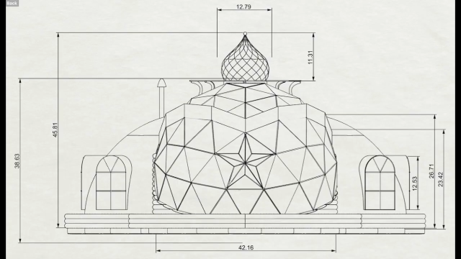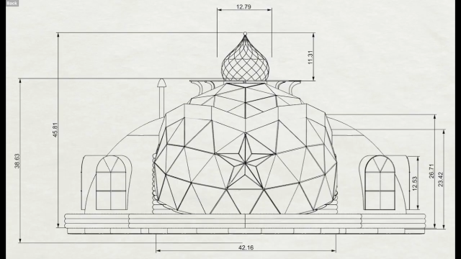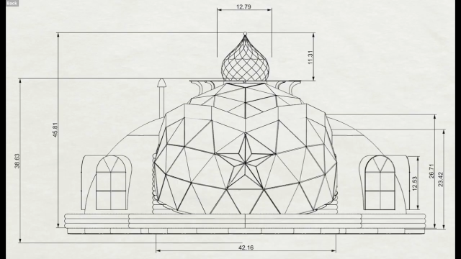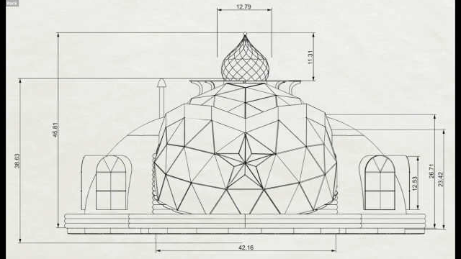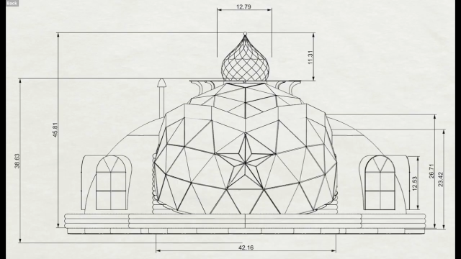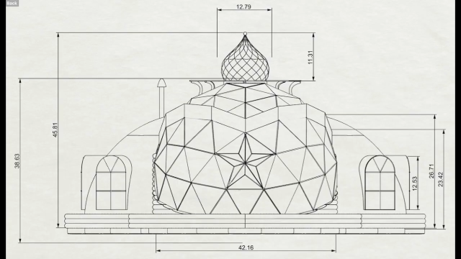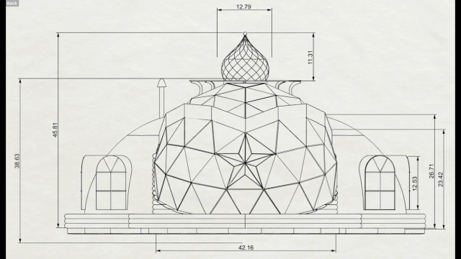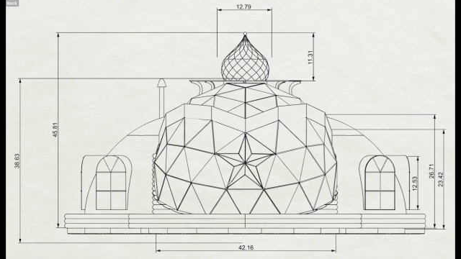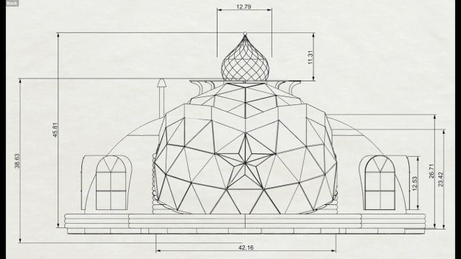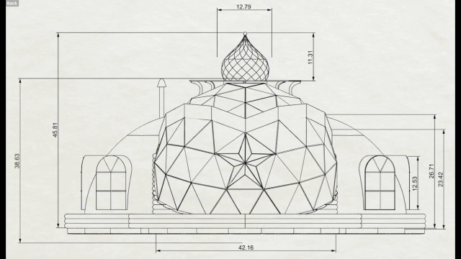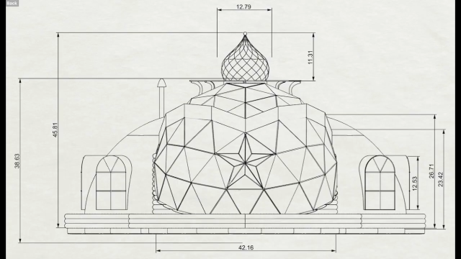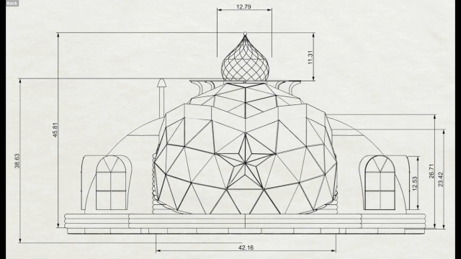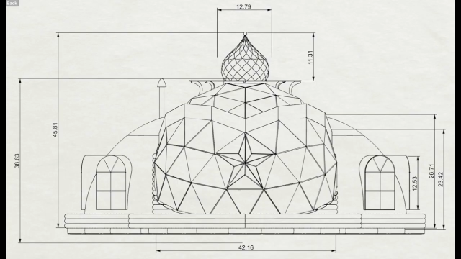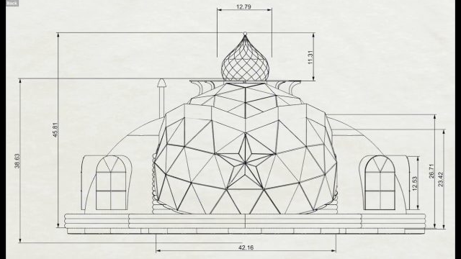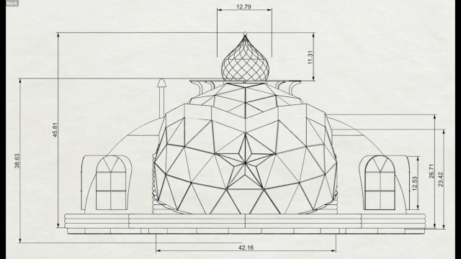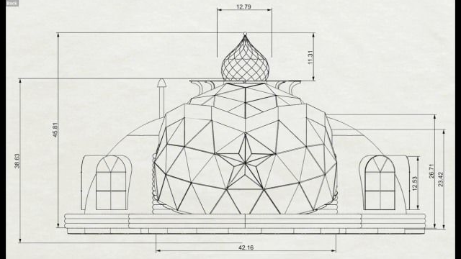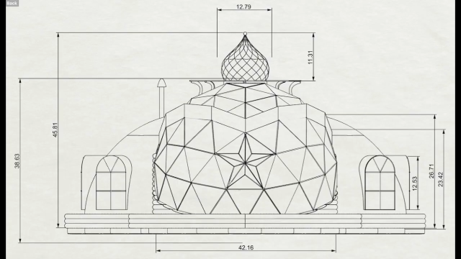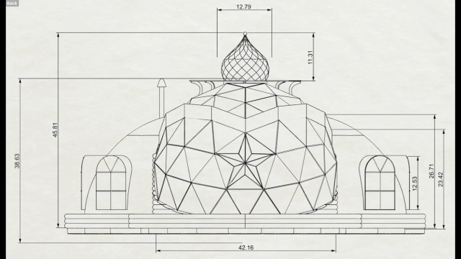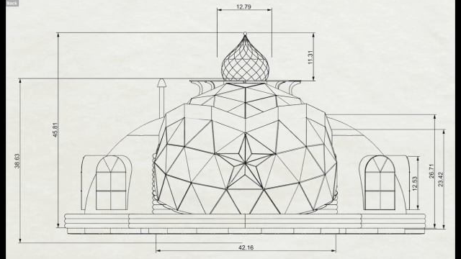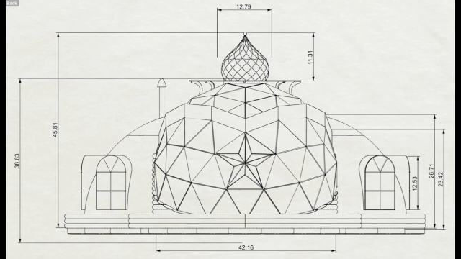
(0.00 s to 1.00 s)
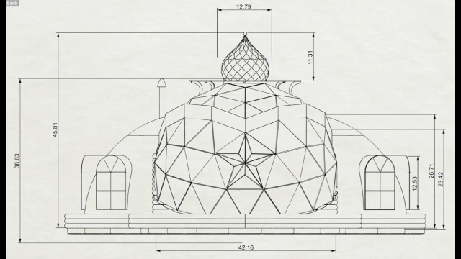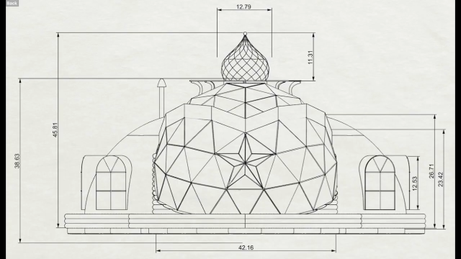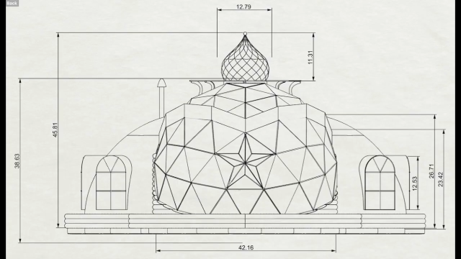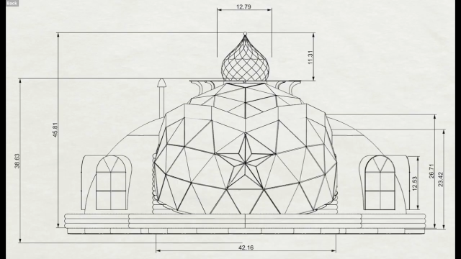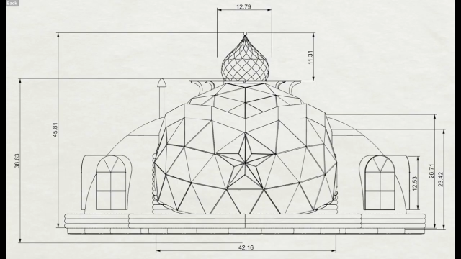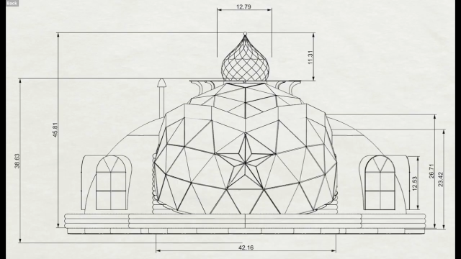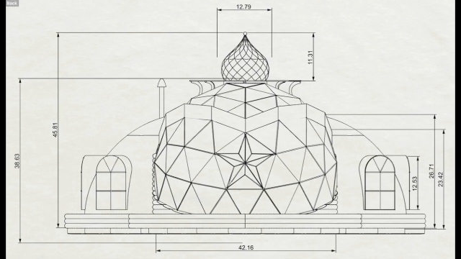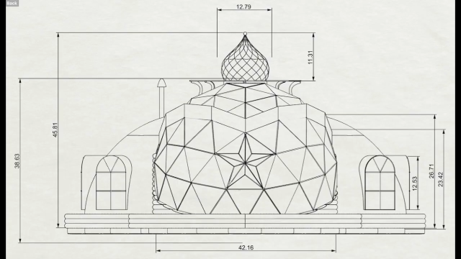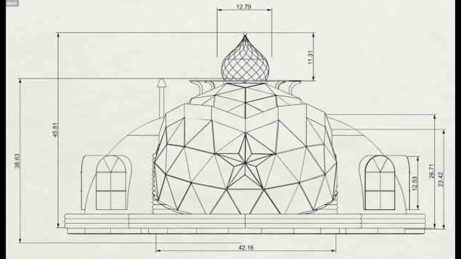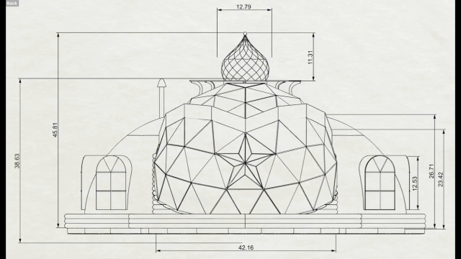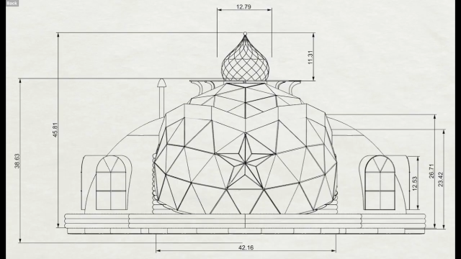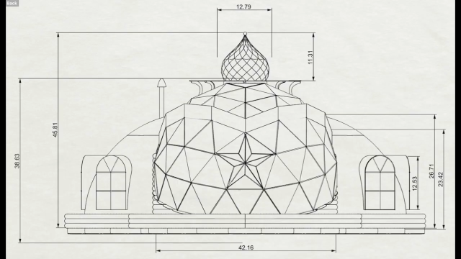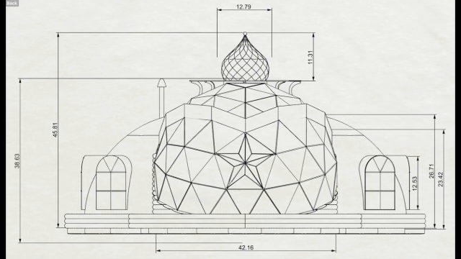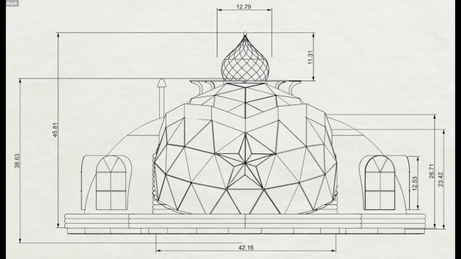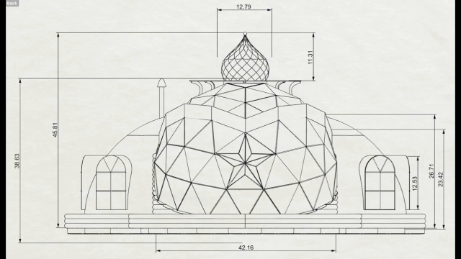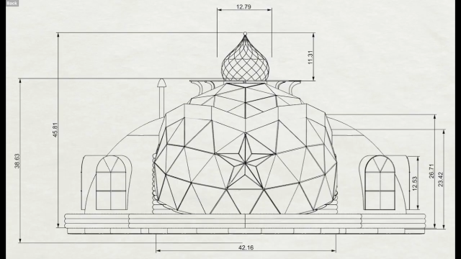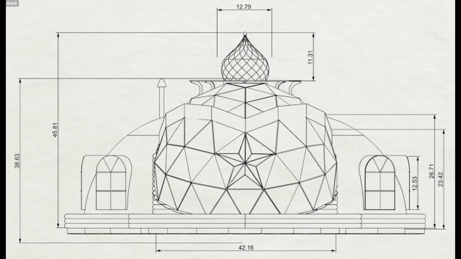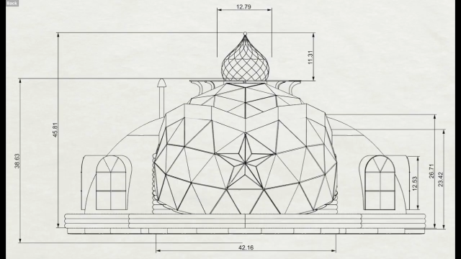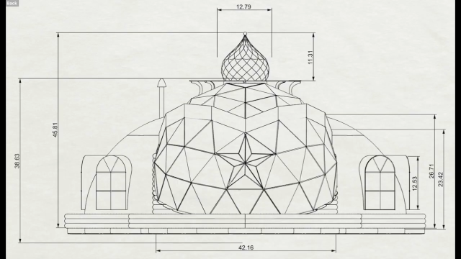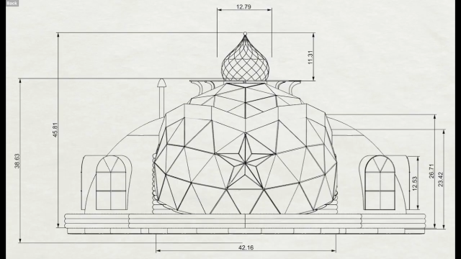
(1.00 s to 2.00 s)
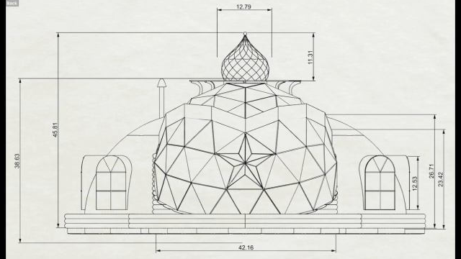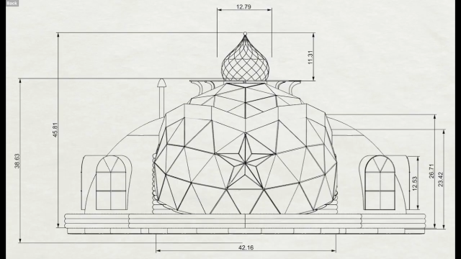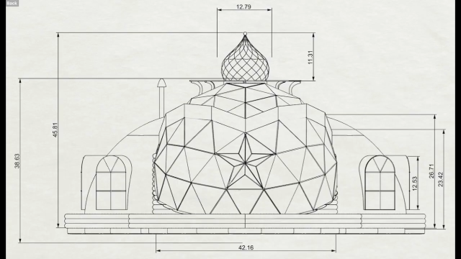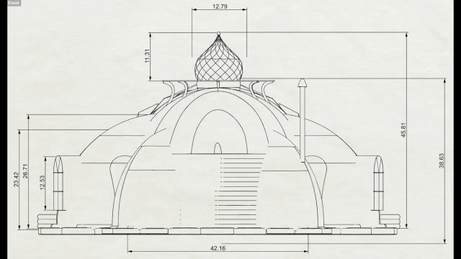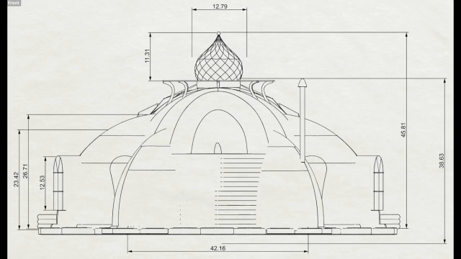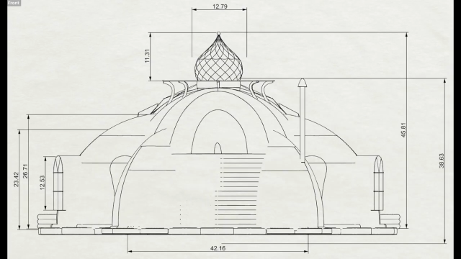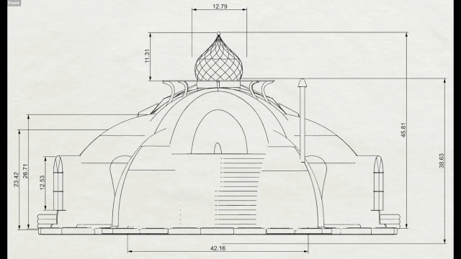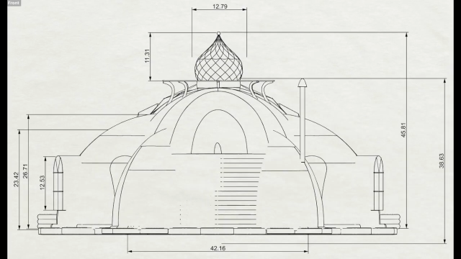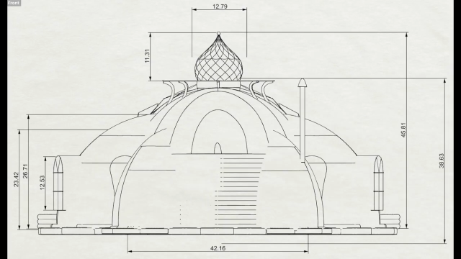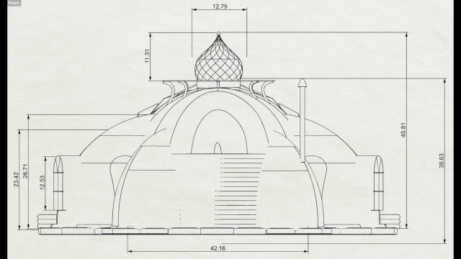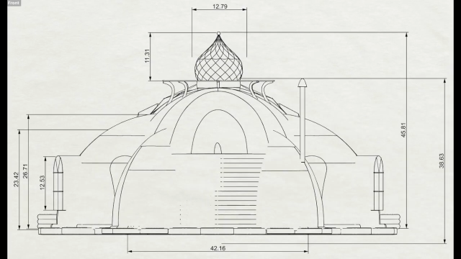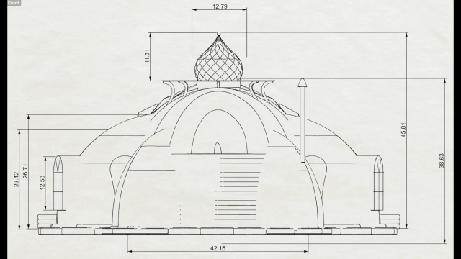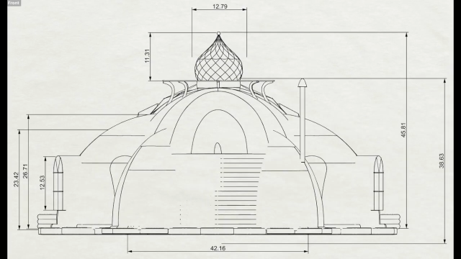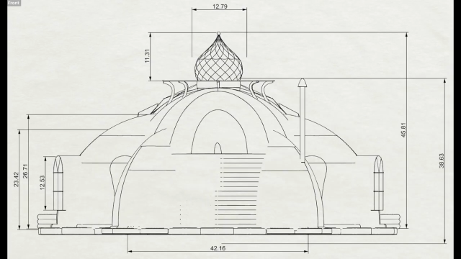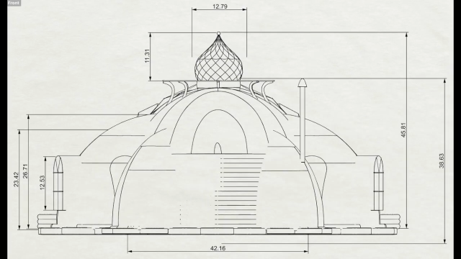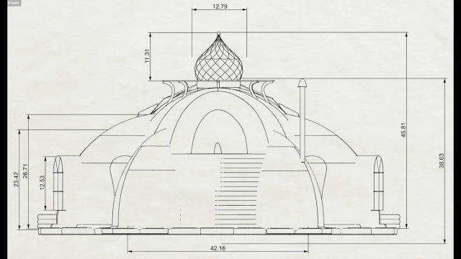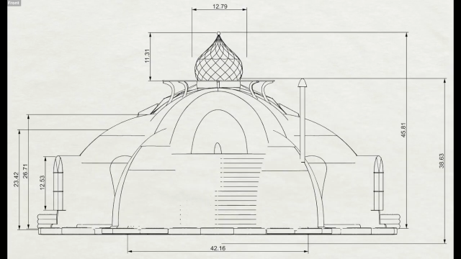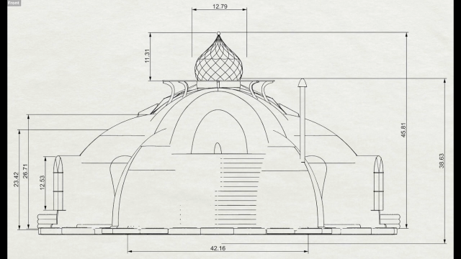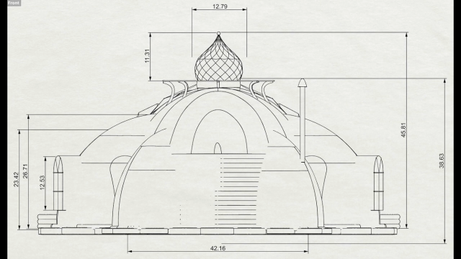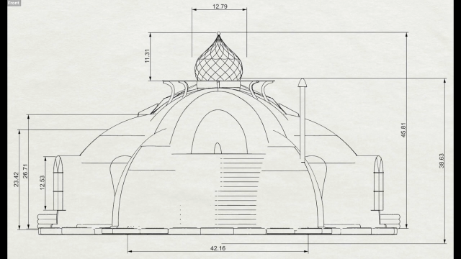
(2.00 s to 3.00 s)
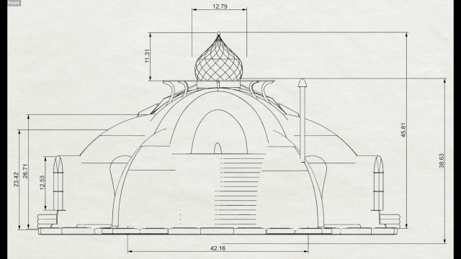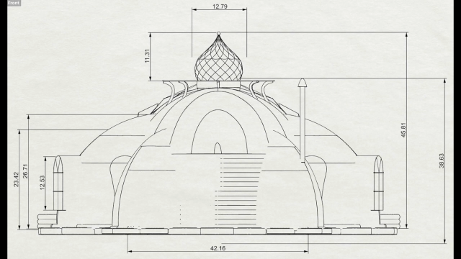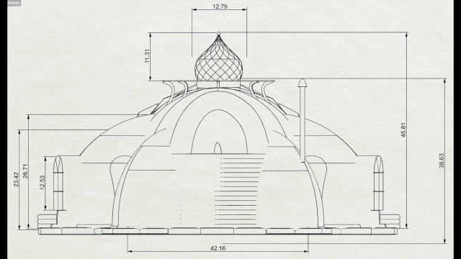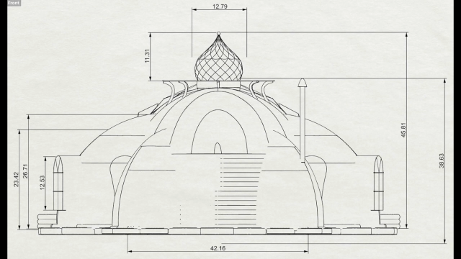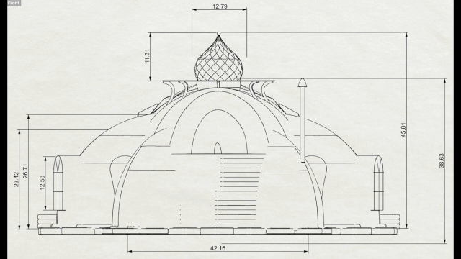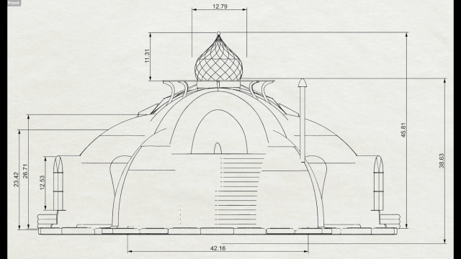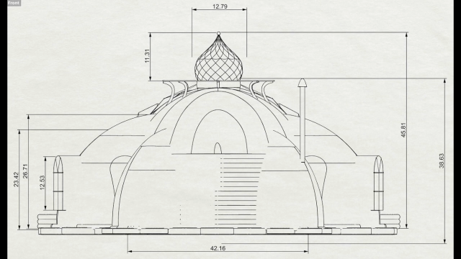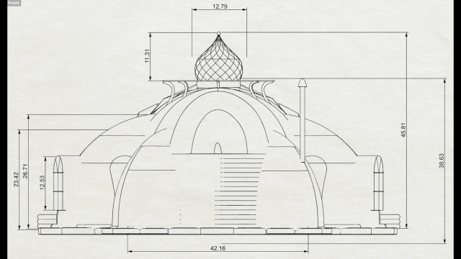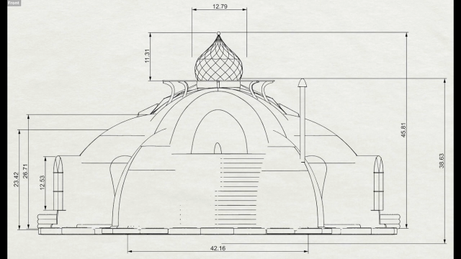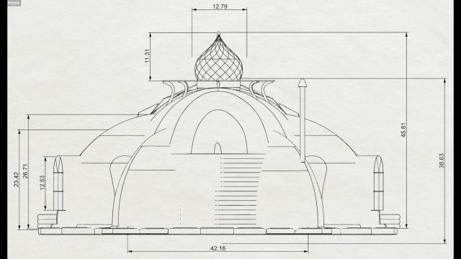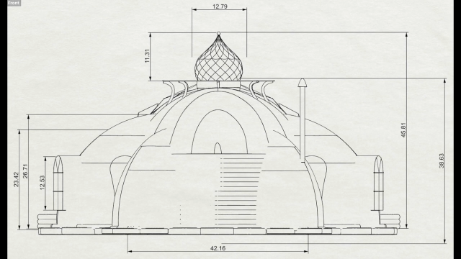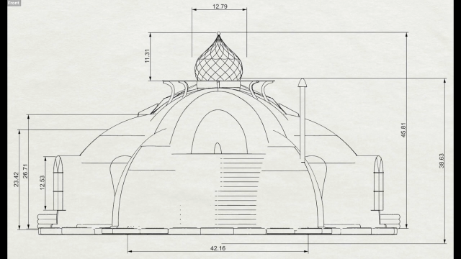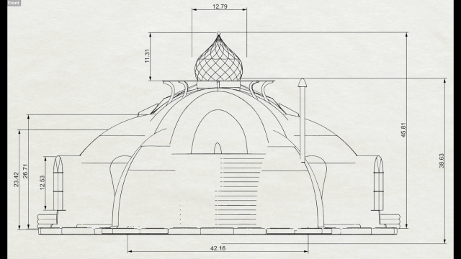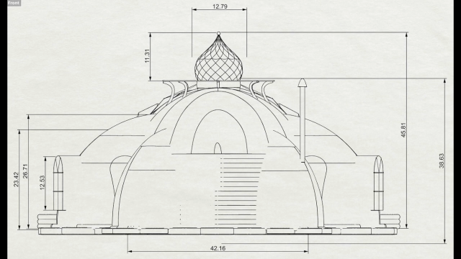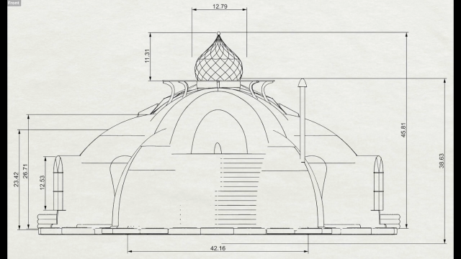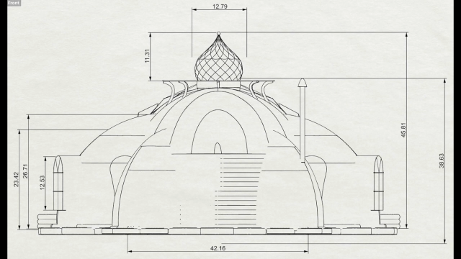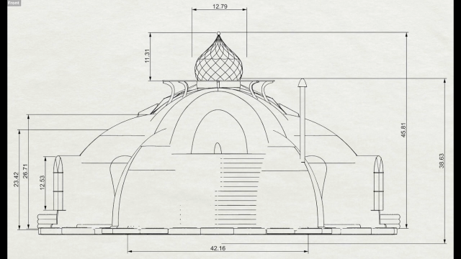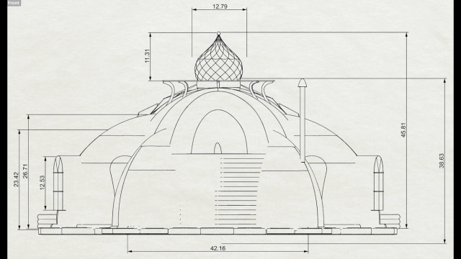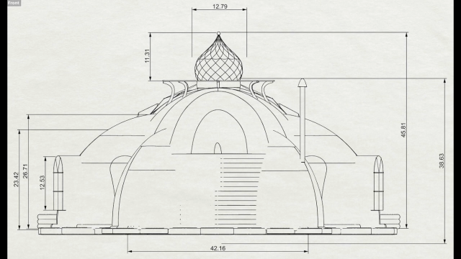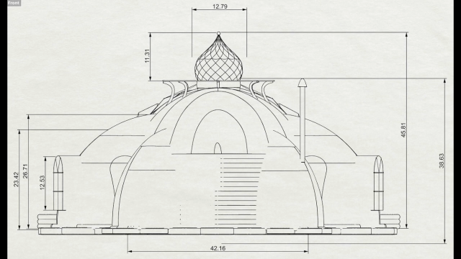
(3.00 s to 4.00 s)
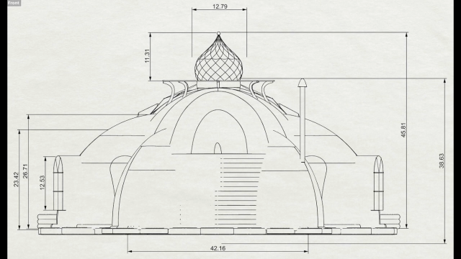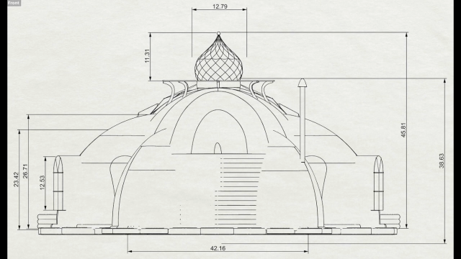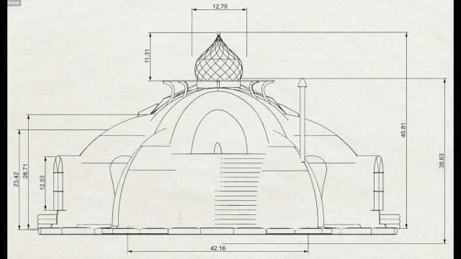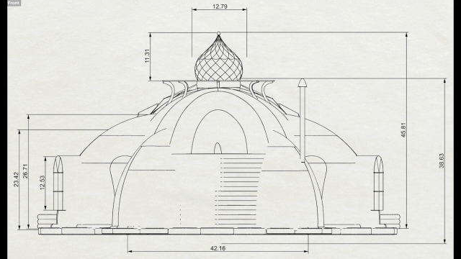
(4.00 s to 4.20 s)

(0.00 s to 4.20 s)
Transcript: No face is visible, so there are no lips to read.